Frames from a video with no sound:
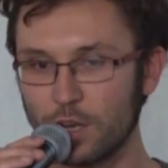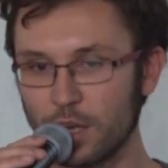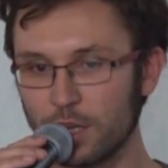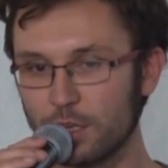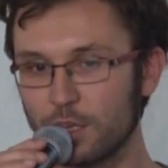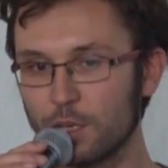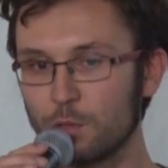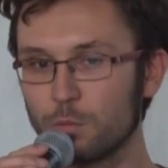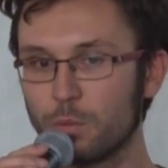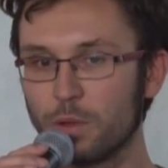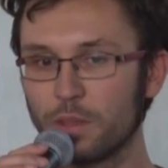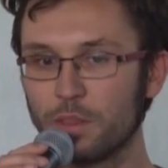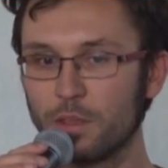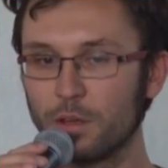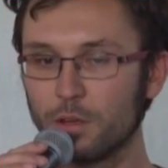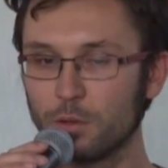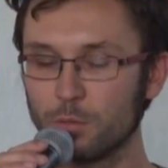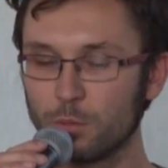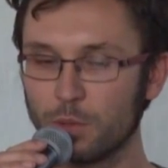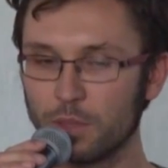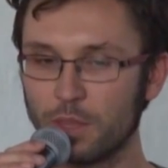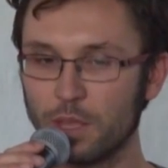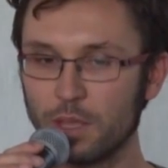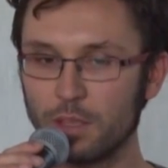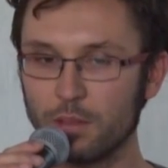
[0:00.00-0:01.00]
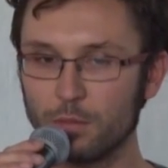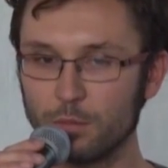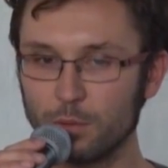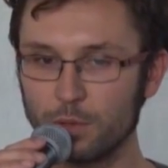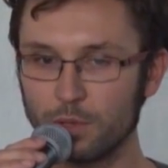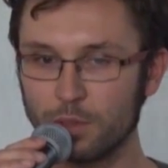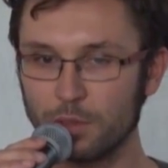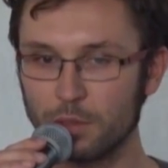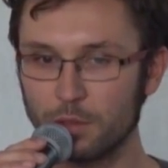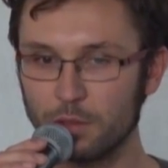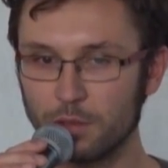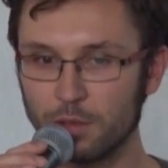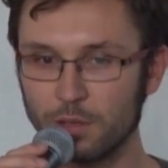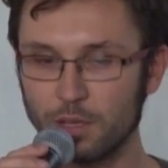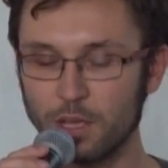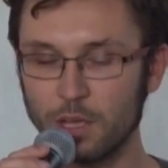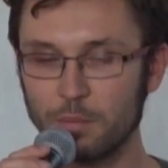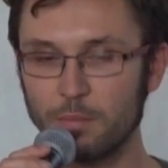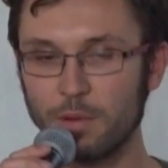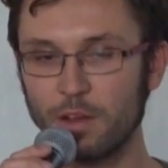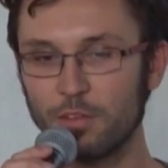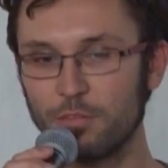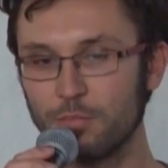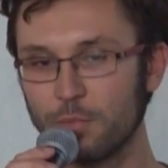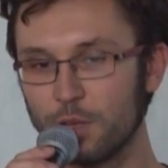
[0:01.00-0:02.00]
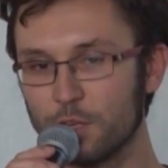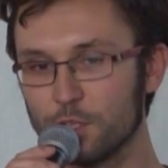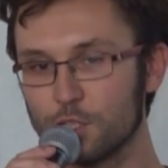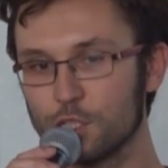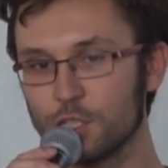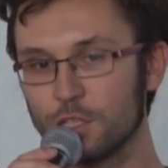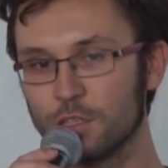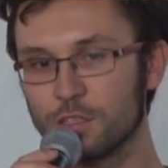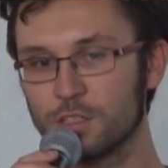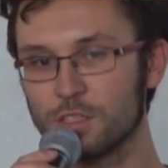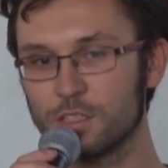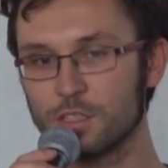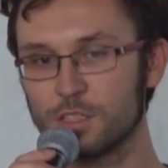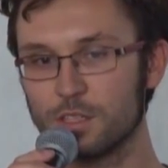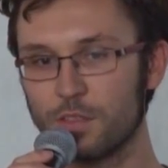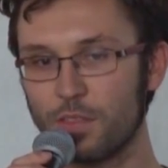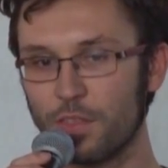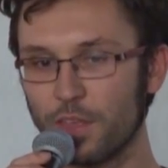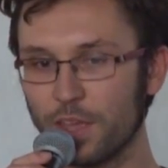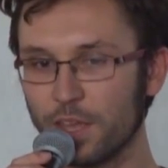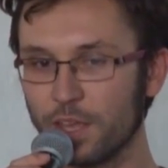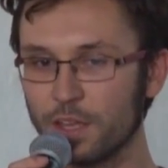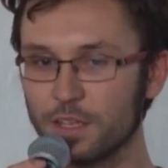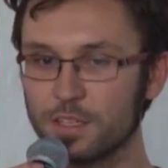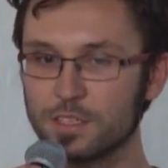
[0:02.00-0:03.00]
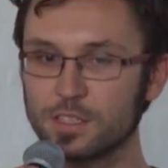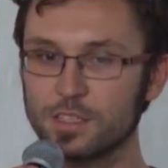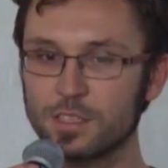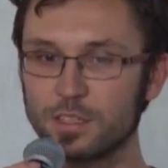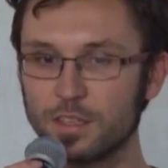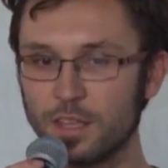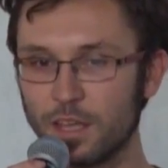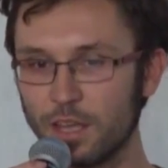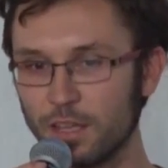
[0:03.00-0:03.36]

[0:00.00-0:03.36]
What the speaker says: connected with the above mentioned things,